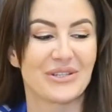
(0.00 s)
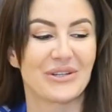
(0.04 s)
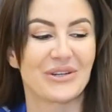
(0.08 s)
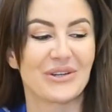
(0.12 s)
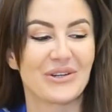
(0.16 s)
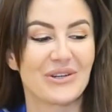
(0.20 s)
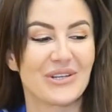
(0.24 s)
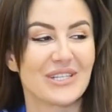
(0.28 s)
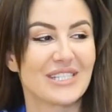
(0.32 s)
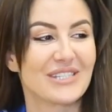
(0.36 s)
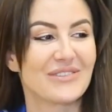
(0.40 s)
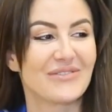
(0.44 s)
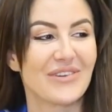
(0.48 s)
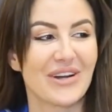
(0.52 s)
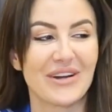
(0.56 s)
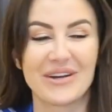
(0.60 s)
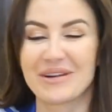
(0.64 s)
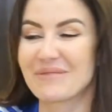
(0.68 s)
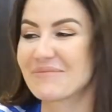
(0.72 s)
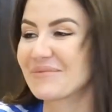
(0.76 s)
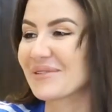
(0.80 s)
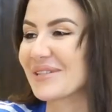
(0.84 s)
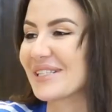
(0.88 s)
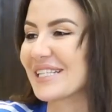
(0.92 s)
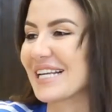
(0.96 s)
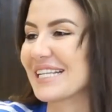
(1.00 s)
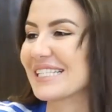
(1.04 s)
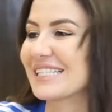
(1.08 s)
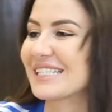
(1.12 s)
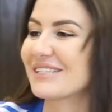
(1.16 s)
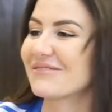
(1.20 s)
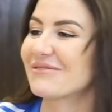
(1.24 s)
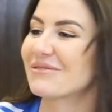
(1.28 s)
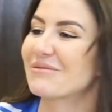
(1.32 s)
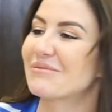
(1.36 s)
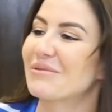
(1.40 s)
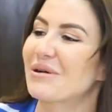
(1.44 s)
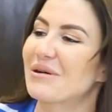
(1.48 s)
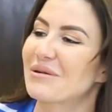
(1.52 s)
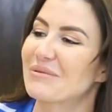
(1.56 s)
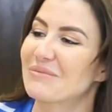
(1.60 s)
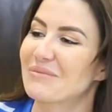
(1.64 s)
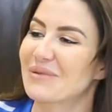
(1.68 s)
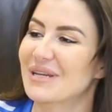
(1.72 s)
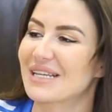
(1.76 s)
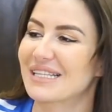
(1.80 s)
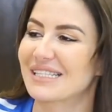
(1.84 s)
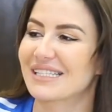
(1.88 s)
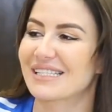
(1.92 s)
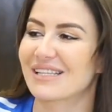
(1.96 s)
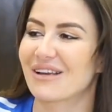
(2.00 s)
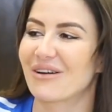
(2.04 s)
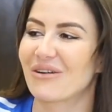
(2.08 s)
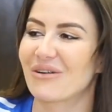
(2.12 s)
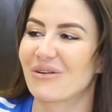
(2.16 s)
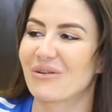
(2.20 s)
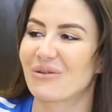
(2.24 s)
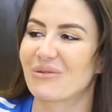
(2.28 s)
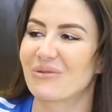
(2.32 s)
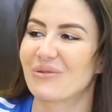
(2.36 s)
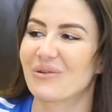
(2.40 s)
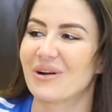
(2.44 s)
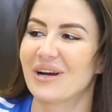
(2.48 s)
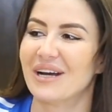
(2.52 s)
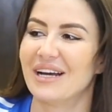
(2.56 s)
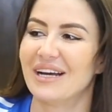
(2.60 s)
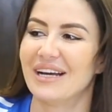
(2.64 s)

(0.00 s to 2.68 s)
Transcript: Hugo is very possessive about me. So